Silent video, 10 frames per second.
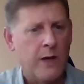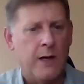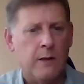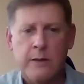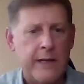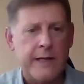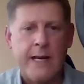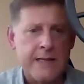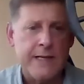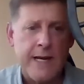Well, it
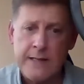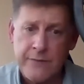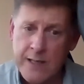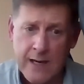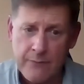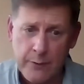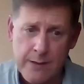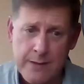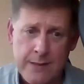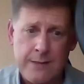ain't dead if you have one
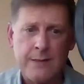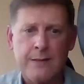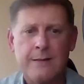of these.